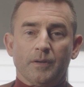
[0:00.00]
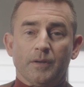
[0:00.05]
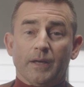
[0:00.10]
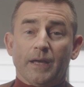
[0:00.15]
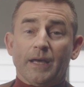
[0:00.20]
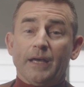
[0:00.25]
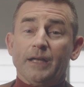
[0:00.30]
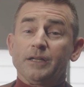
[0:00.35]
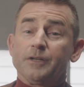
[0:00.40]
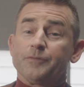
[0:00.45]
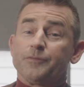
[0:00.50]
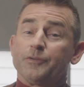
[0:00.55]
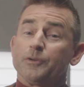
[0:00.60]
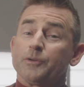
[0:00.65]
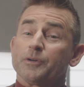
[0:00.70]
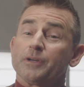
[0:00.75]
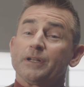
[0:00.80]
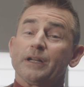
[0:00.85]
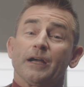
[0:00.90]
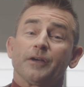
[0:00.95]
And if you
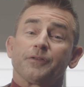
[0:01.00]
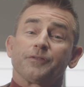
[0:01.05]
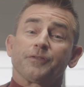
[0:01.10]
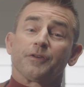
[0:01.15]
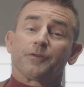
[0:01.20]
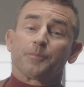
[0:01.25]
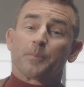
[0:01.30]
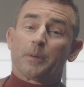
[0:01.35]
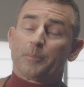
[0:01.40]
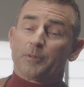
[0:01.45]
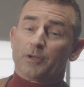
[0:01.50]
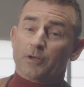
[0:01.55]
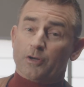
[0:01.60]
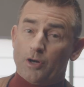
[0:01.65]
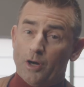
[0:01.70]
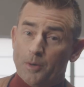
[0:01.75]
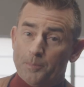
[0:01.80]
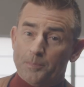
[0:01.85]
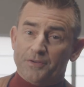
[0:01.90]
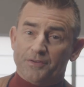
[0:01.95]
look at how salespeople are
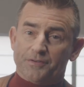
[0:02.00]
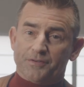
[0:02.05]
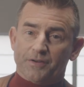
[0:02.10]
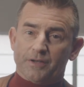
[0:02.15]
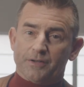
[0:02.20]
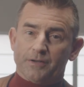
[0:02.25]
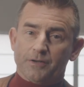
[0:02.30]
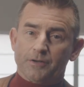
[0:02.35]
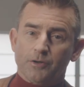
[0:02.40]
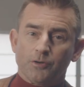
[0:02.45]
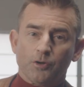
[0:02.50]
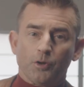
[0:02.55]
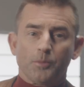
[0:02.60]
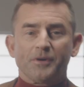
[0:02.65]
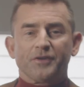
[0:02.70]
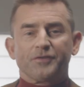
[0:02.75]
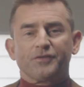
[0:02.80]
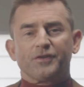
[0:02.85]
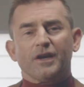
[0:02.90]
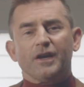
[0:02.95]
compensated, in
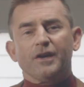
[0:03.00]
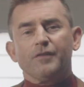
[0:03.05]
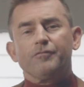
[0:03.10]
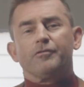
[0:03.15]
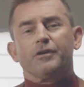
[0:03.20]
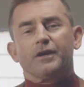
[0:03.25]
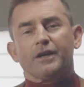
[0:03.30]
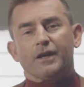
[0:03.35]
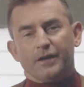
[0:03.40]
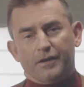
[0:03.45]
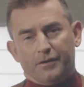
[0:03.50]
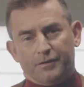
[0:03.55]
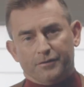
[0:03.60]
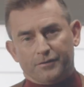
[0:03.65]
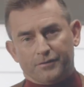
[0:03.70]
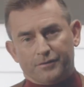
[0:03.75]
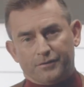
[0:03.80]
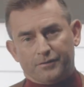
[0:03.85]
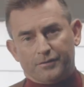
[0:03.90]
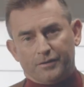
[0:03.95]
almost every case,
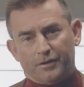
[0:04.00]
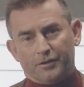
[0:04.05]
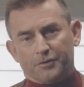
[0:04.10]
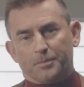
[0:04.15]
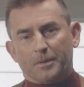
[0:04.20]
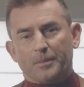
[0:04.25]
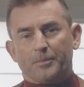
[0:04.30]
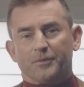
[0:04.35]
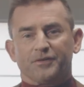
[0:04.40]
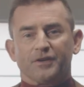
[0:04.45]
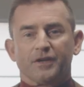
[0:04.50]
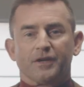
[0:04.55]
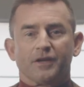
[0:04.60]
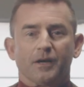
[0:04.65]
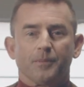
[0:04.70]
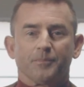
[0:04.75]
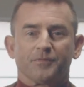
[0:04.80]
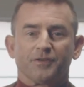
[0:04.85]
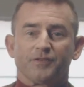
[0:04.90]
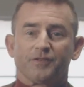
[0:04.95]
salespeople's
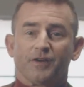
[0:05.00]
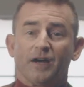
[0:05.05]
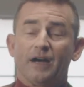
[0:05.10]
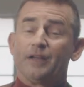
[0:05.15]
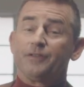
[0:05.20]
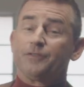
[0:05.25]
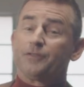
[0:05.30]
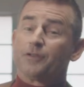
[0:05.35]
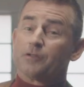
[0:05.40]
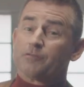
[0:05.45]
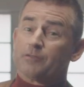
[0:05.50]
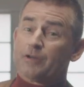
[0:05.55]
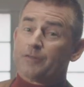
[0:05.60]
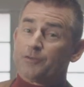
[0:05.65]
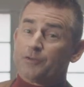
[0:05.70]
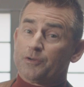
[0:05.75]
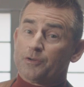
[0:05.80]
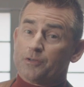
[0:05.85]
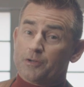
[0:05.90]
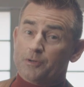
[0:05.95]
incomes are tied to the
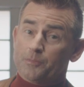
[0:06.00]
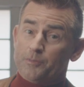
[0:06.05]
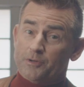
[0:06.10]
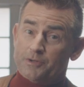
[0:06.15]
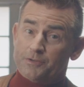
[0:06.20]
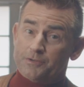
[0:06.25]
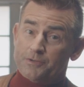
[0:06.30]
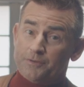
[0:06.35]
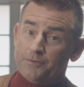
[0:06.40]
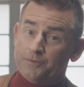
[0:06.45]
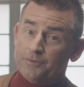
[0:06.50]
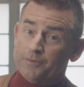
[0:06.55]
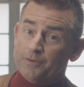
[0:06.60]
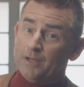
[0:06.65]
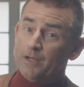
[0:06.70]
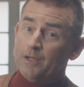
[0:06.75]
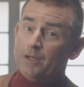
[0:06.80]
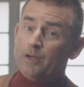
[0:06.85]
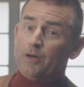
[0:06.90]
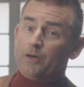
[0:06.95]
revenue that emerges
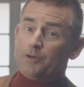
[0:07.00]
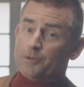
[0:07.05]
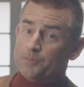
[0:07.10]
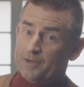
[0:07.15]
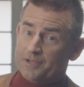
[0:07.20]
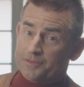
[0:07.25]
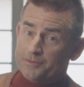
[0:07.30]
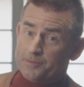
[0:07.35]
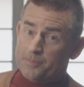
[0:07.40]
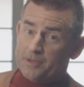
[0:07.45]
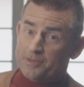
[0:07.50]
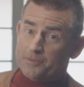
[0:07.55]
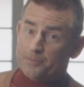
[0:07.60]
on a month-to-month